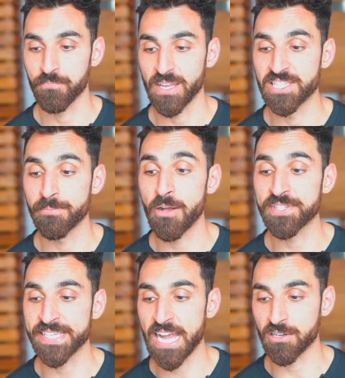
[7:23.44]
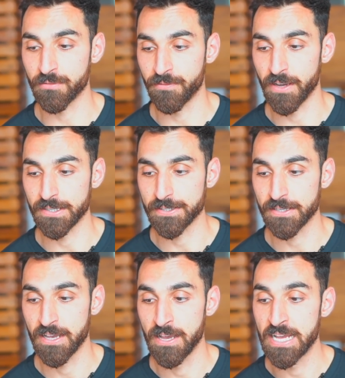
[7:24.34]
It's about sacrifice.
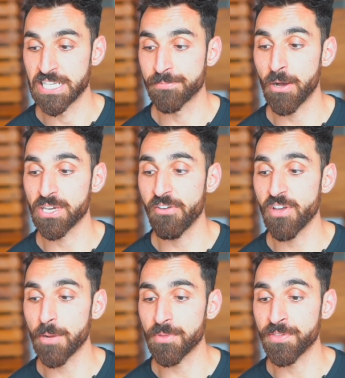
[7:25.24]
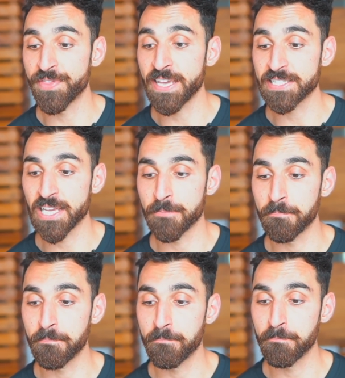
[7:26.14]
It's about giving up the things that
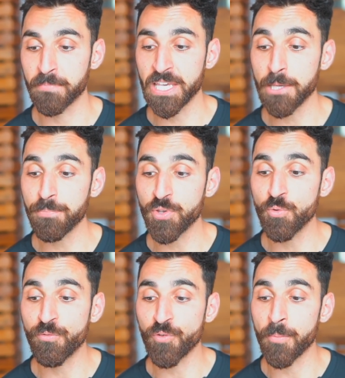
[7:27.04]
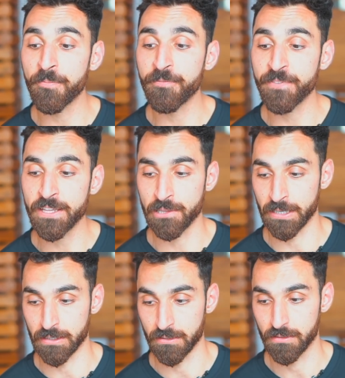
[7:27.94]
keep you from
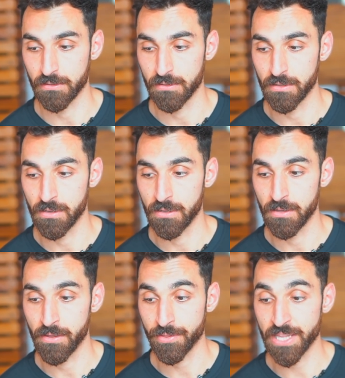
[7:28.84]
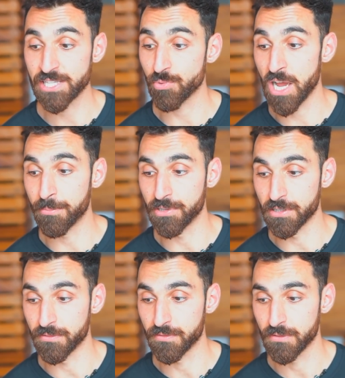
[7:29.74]
feeling. That's what I
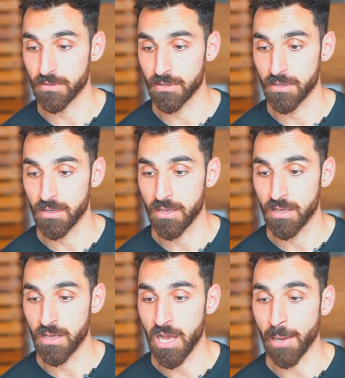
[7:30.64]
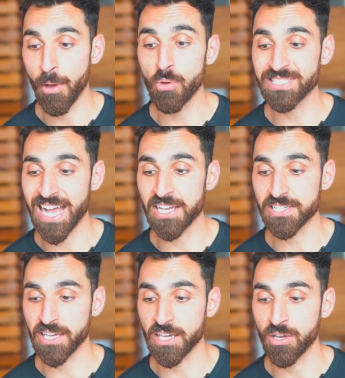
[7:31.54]
believe. I'm always
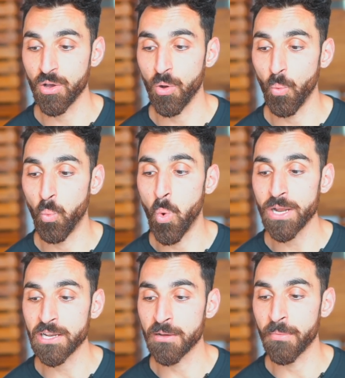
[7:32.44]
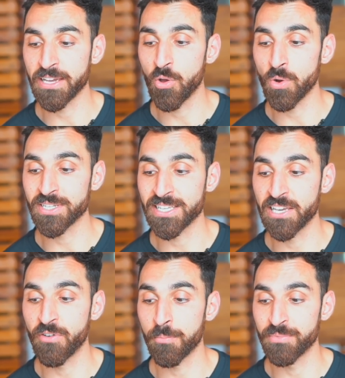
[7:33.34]
asking, what am I going to
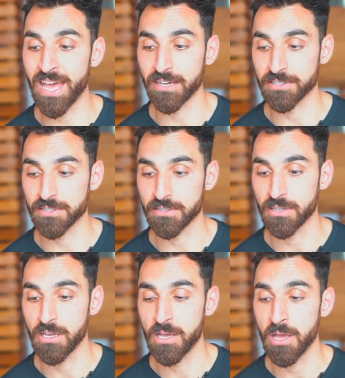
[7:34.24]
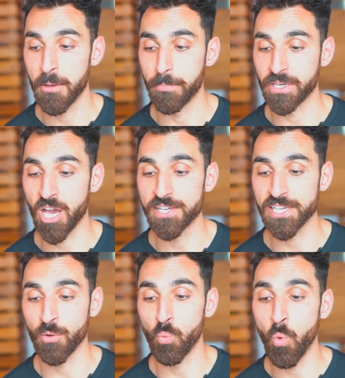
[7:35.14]
give up next? Because
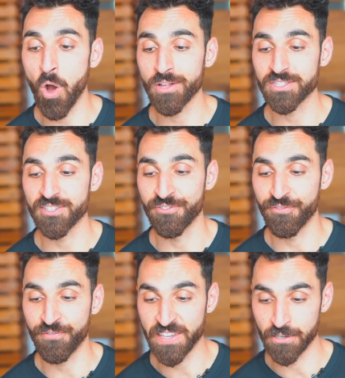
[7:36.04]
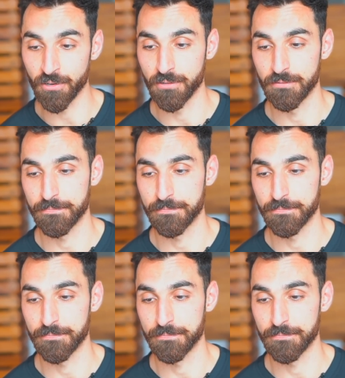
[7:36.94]
I want to feel.